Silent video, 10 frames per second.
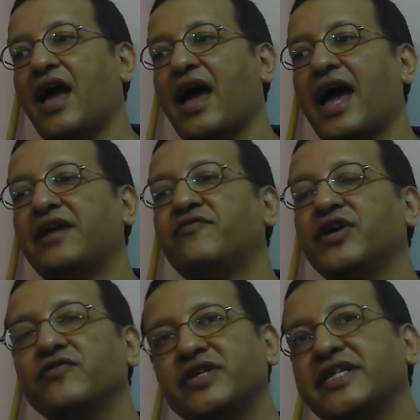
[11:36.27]
And
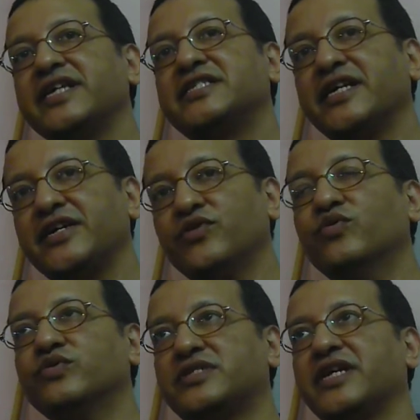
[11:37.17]
one of the things they
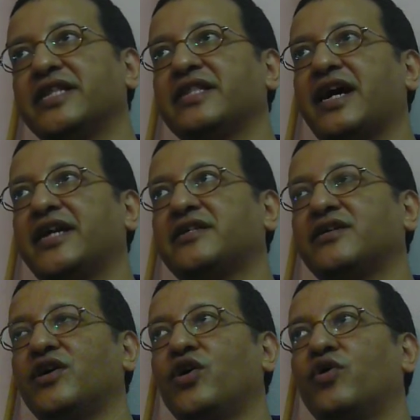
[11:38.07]
used in that
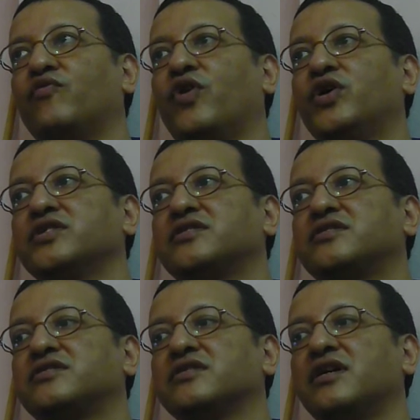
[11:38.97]
was
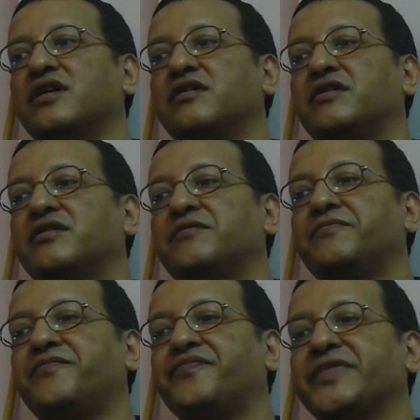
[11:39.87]
the
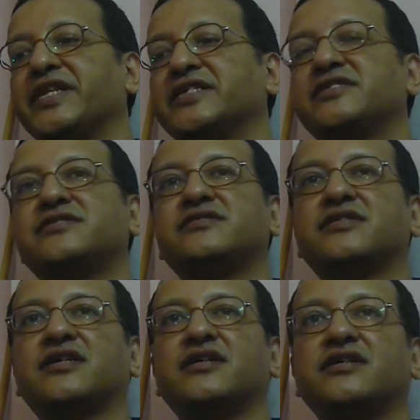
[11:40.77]

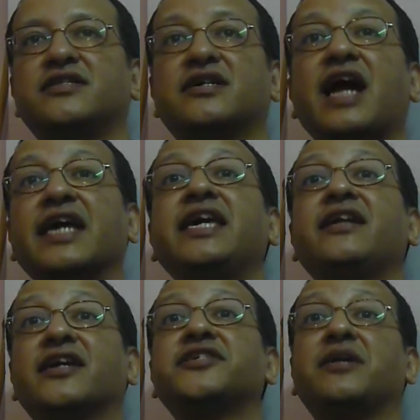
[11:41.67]
Rakhi,
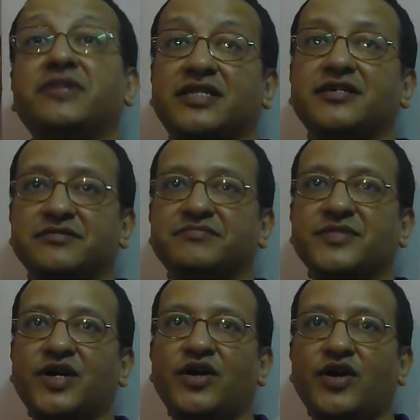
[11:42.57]
Raksha Bandh.
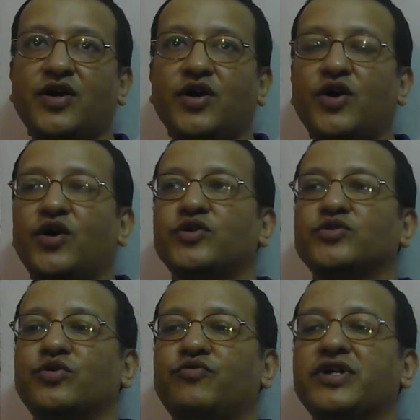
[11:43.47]

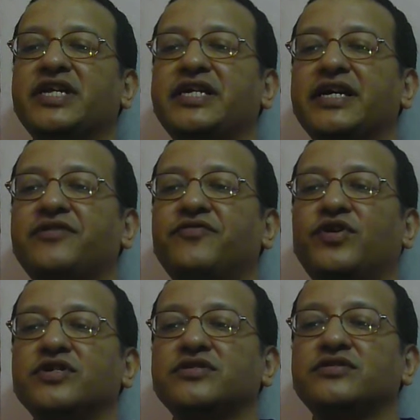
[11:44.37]
So what they did
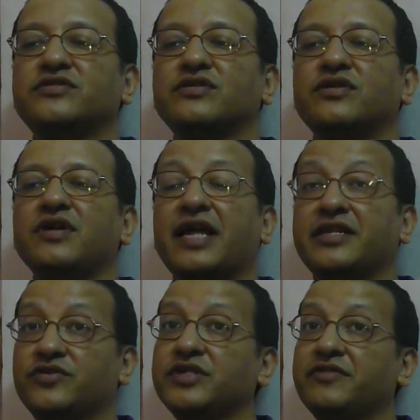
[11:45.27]
was, and
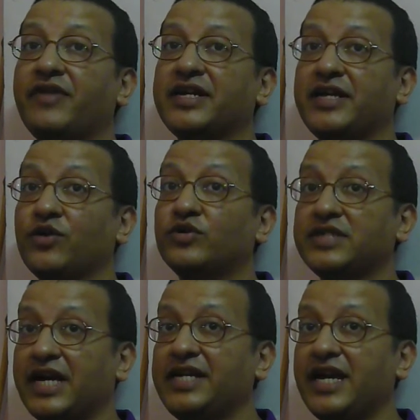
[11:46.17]
this was in fact
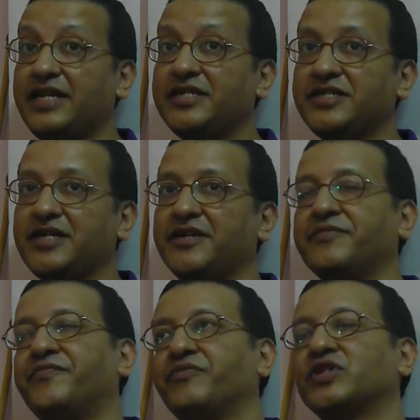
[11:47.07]
Tagore's idea initially,
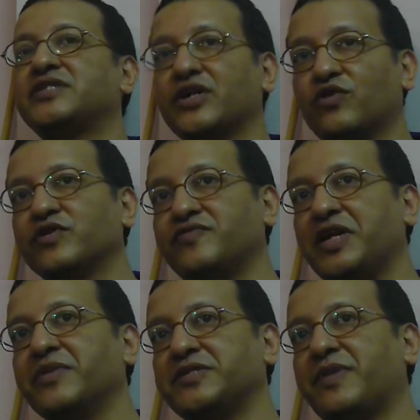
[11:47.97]
because Tagore was
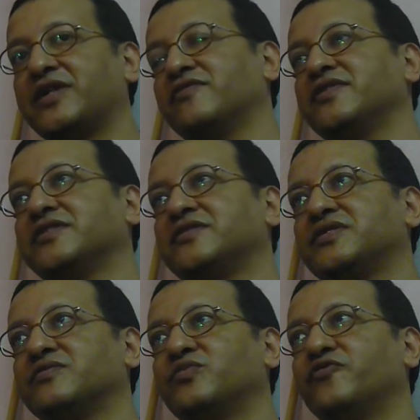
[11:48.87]
very much part of this
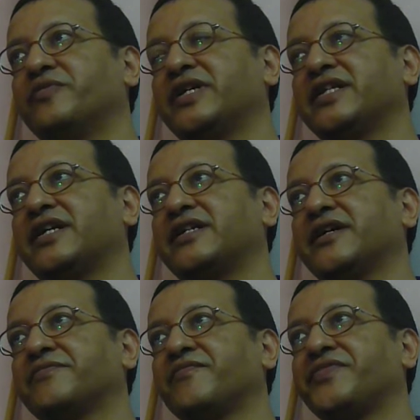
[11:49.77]
movement at that
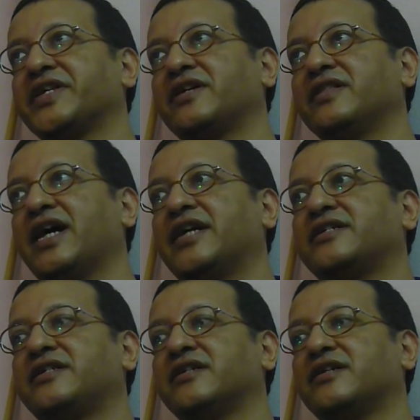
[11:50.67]
time,
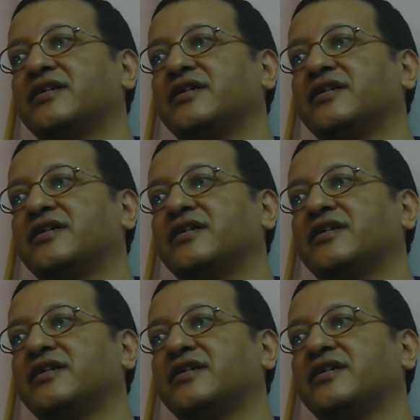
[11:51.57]
that